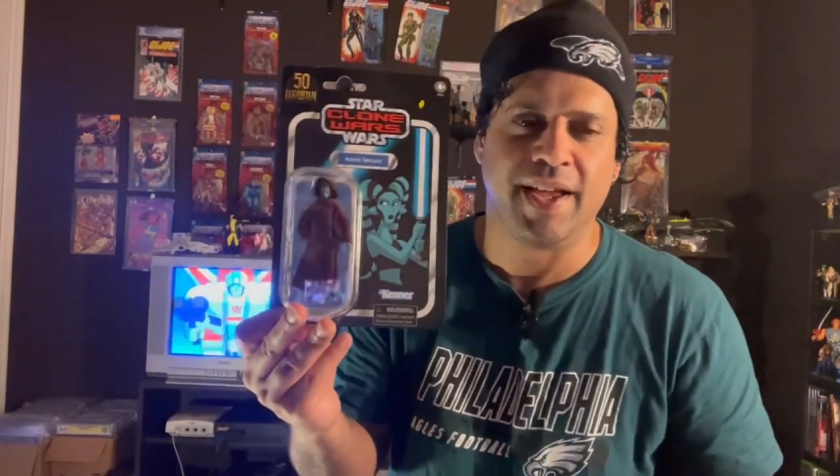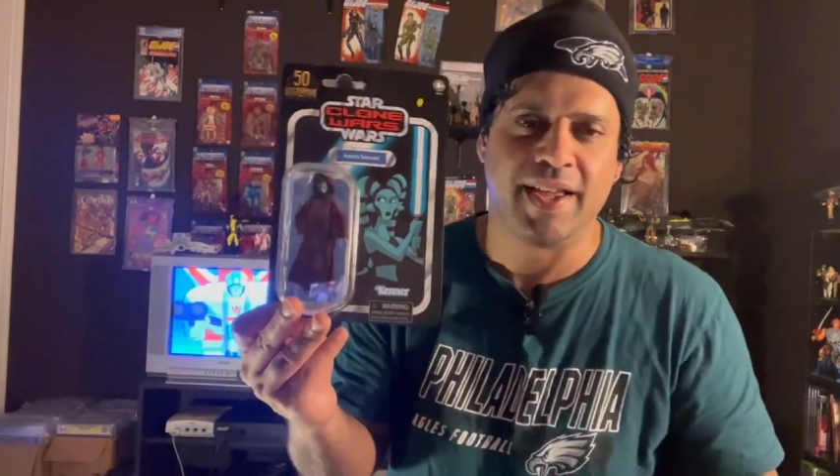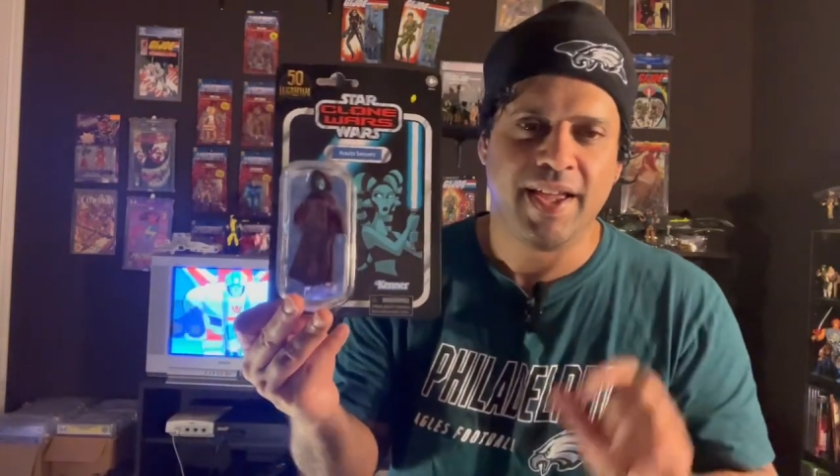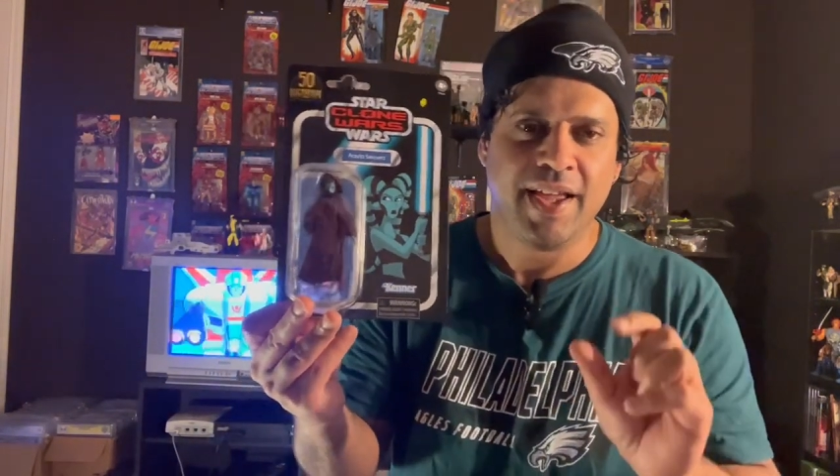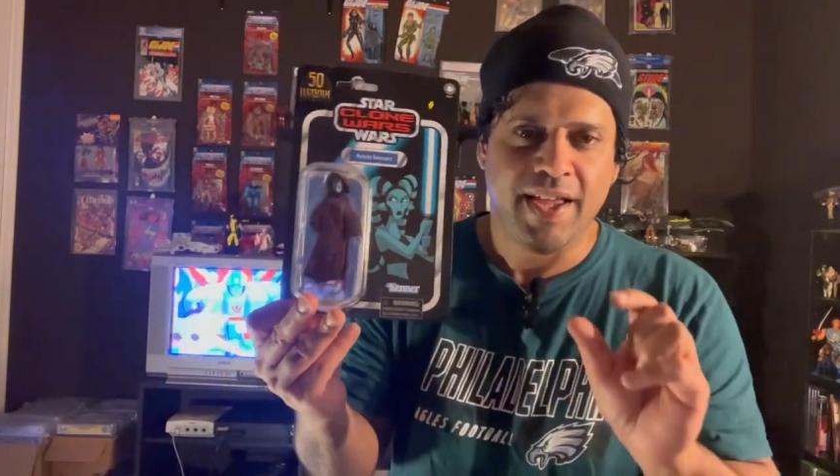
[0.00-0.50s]

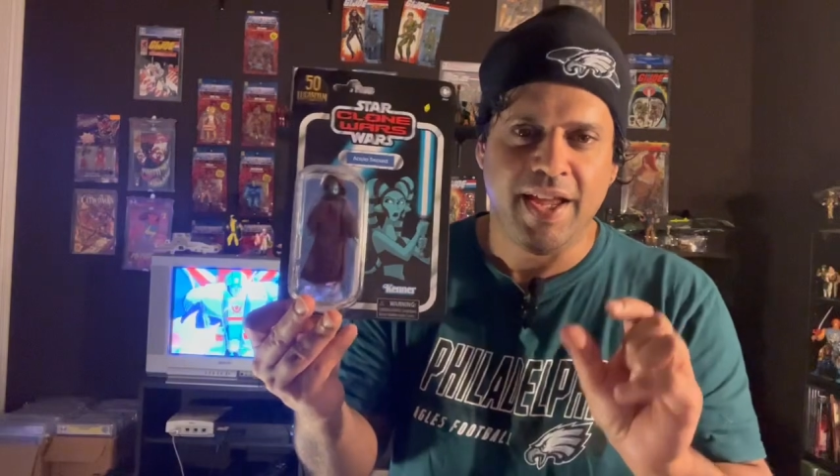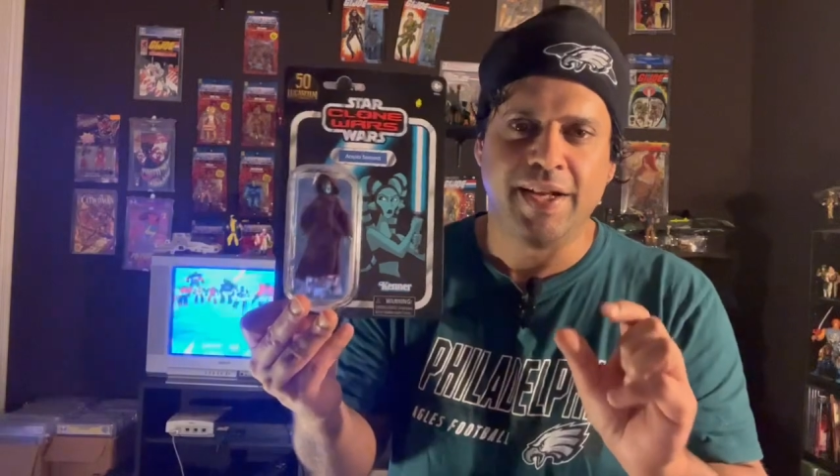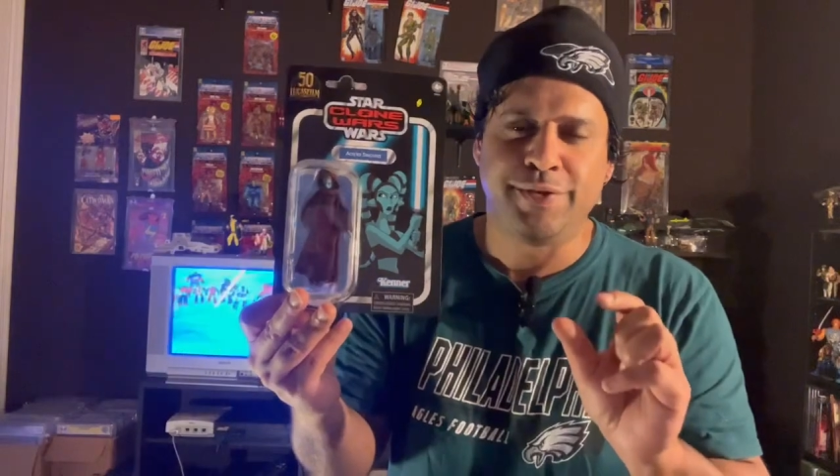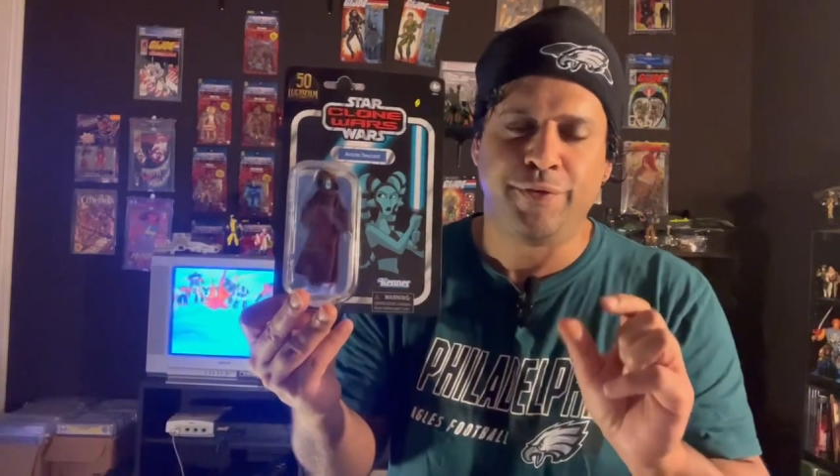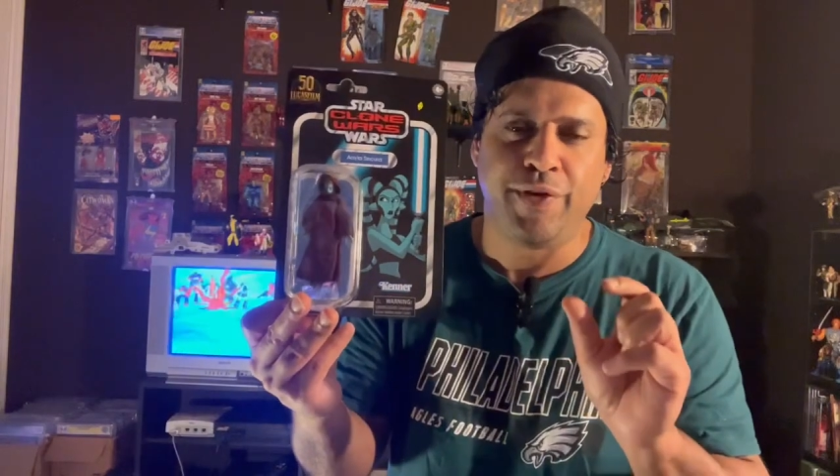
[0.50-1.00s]
like
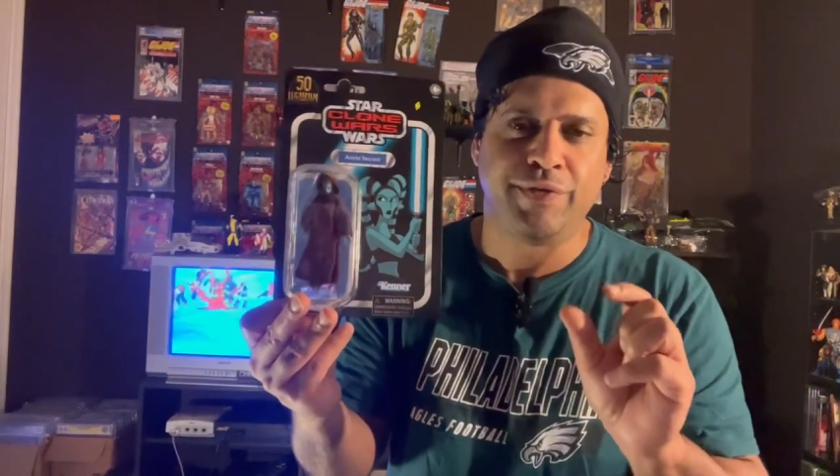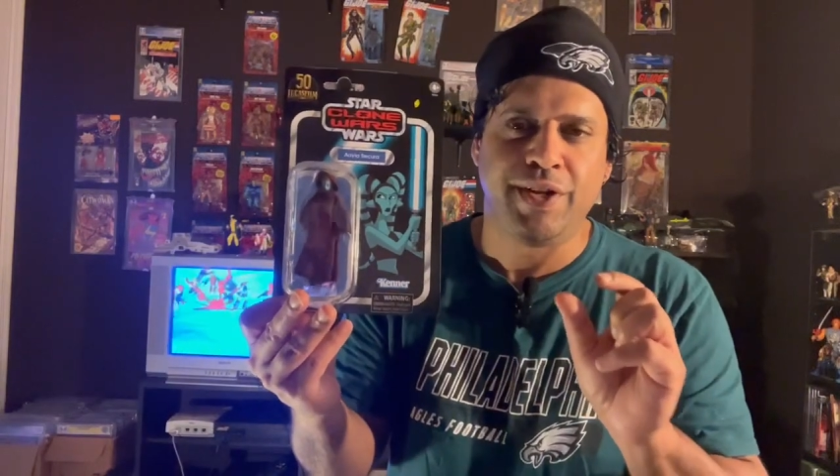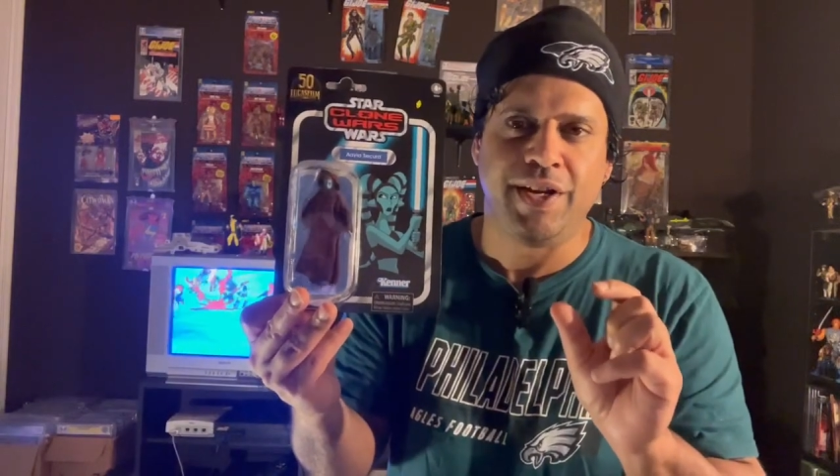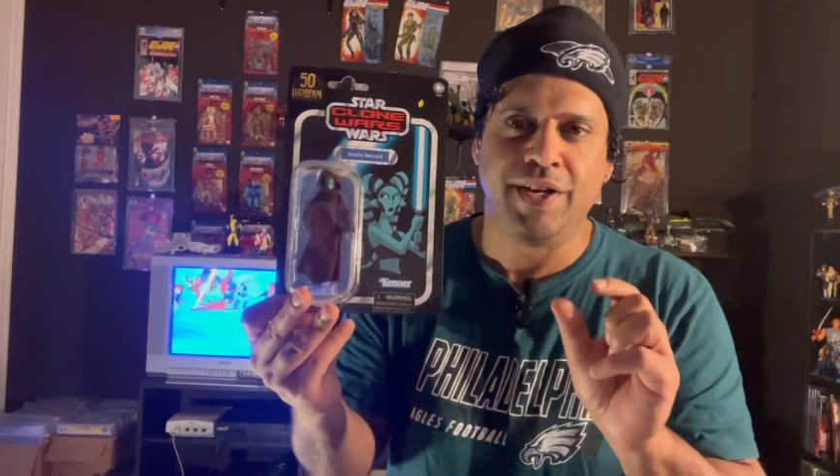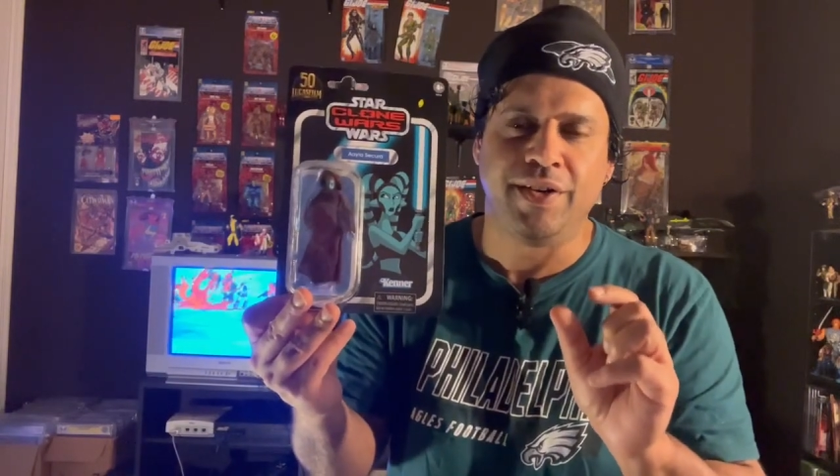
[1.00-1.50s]
each
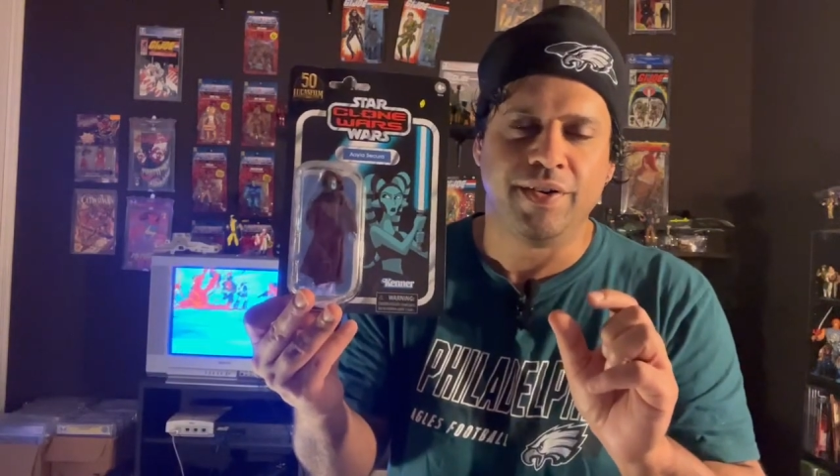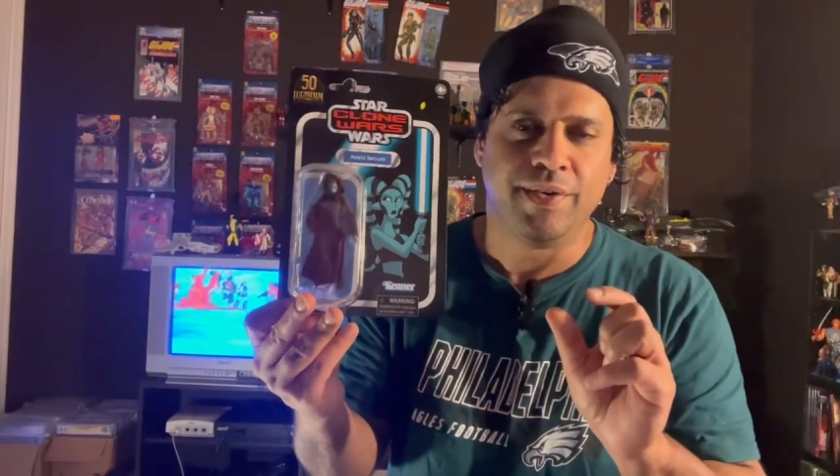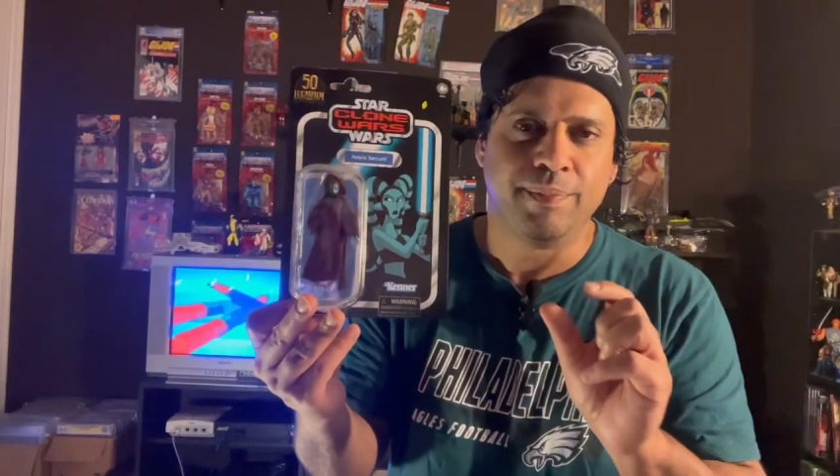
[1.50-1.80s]
fifteen